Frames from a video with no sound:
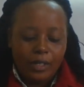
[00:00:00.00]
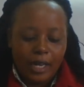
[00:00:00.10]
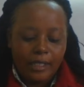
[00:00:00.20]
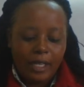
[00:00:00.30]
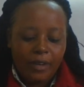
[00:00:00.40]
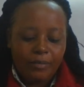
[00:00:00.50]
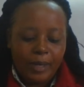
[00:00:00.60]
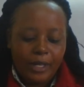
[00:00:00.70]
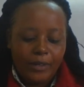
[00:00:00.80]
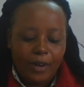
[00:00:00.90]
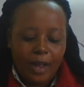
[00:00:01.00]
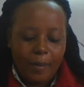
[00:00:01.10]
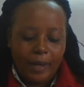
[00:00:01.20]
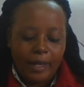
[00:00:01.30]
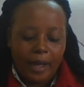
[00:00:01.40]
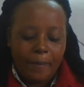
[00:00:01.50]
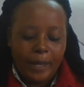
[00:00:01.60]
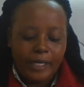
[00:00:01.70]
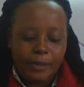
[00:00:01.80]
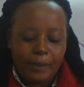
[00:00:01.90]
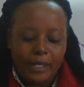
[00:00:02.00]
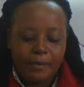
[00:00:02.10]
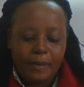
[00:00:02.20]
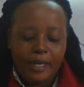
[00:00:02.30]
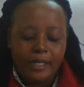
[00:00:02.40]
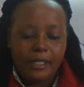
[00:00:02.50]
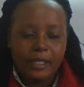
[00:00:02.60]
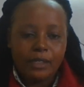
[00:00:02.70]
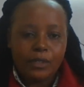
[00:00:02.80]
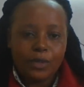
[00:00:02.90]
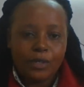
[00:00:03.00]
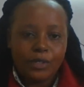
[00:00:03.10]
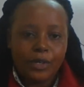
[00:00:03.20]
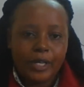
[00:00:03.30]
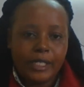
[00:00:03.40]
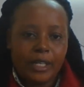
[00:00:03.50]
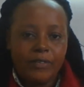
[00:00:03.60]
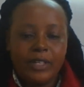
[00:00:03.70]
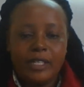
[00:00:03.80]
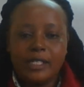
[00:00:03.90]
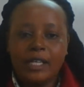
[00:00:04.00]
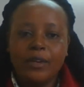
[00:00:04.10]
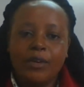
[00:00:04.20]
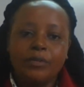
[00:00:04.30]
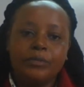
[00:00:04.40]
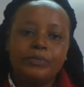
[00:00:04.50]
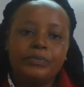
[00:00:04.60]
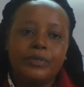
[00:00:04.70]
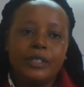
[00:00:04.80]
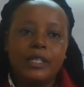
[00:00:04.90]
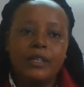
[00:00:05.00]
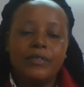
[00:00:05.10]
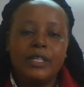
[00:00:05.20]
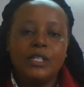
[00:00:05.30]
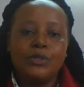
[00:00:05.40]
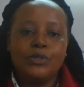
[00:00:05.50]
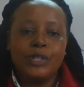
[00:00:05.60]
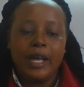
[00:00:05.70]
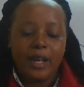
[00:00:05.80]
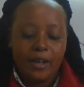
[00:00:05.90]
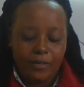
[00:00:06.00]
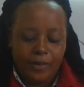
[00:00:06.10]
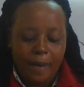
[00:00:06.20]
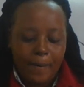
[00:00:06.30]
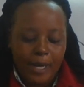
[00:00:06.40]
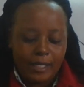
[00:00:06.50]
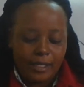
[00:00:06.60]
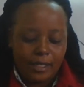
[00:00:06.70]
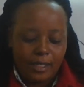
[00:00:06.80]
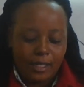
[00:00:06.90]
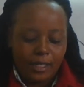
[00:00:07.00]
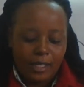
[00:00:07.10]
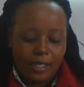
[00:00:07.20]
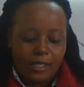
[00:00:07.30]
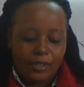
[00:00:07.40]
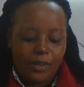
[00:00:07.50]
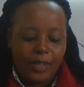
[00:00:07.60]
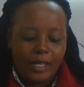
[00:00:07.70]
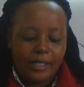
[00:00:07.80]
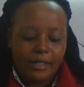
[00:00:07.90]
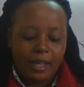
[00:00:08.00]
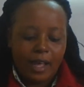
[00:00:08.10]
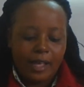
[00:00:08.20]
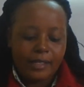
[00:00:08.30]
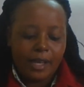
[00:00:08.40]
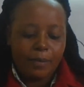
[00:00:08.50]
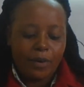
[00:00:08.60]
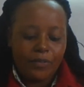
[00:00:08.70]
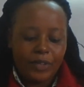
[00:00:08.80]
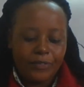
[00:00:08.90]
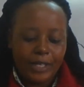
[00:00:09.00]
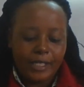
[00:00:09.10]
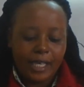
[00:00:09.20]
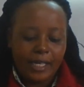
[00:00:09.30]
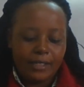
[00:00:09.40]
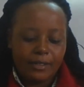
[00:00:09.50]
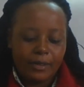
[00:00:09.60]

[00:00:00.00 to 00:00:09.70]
and government spends money to control HIV instead of giving it to the farmers. So that are some of effects that